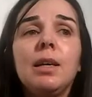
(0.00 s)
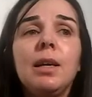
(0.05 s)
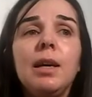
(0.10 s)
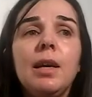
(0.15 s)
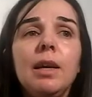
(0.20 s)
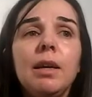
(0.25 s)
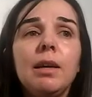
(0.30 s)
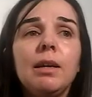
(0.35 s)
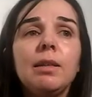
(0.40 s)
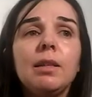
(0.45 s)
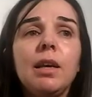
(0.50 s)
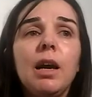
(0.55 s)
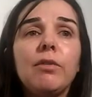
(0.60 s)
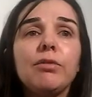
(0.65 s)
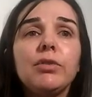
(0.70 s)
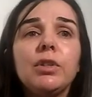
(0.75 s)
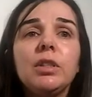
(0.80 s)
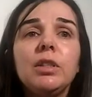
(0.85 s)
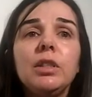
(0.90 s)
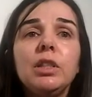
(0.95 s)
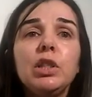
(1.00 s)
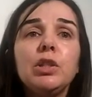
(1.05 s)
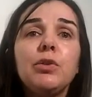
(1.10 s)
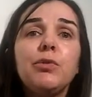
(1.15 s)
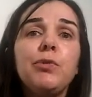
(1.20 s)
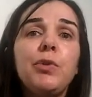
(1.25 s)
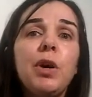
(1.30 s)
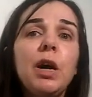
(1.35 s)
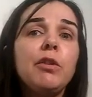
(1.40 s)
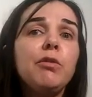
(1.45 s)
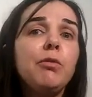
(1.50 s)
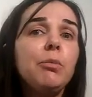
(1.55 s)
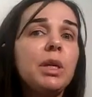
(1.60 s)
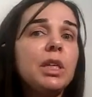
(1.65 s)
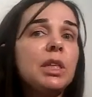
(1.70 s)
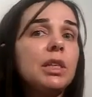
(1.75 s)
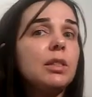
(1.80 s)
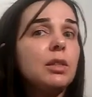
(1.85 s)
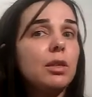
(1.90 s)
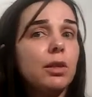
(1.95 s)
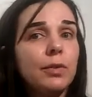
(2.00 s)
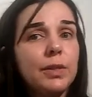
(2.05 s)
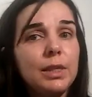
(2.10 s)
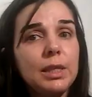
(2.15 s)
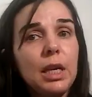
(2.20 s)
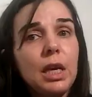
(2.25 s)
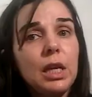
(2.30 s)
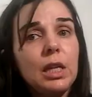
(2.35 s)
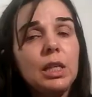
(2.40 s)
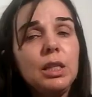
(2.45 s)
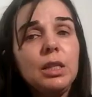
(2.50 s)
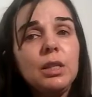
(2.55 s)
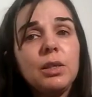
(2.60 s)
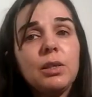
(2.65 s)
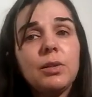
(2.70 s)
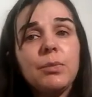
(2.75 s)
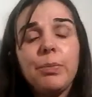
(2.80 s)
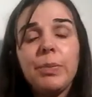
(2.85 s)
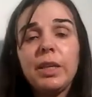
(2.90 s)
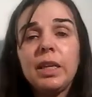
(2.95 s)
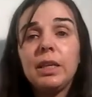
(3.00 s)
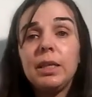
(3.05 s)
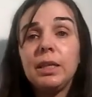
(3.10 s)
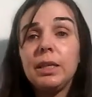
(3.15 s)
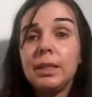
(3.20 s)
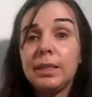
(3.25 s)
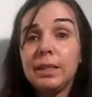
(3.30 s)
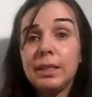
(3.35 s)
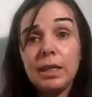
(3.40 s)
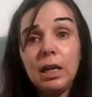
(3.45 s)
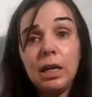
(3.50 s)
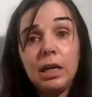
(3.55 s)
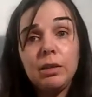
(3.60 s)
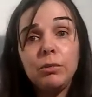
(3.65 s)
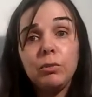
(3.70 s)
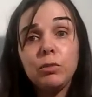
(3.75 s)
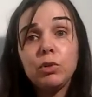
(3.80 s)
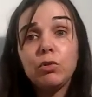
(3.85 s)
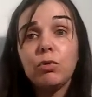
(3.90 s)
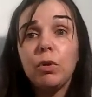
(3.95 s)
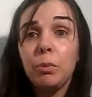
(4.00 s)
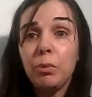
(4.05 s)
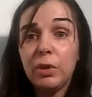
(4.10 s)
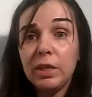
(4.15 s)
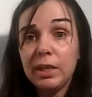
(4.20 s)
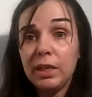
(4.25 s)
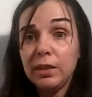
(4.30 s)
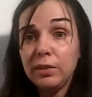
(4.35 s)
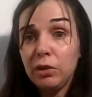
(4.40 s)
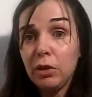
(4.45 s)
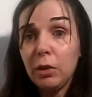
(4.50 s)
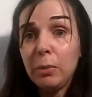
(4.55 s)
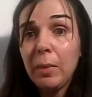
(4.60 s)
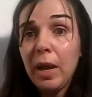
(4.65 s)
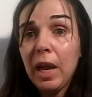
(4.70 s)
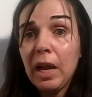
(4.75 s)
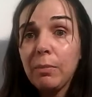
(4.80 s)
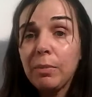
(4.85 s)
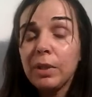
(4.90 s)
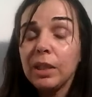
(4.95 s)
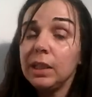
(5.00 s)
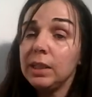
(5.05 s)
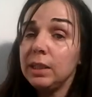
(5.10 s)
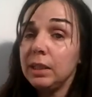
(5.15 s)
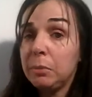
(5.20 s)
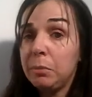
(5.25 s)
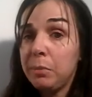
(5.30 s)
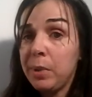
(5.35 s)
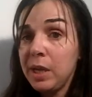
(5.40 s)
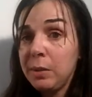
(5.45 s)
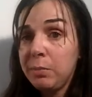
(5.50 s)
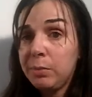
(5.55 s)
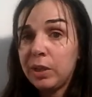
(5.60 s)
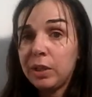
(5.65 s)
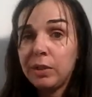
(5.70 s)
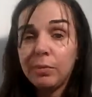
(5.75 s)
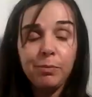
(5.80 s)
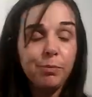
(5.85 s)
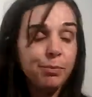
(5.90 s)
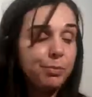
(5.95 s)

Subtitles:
And after these 5 minutes of silence, it is time to represent your map in the paper.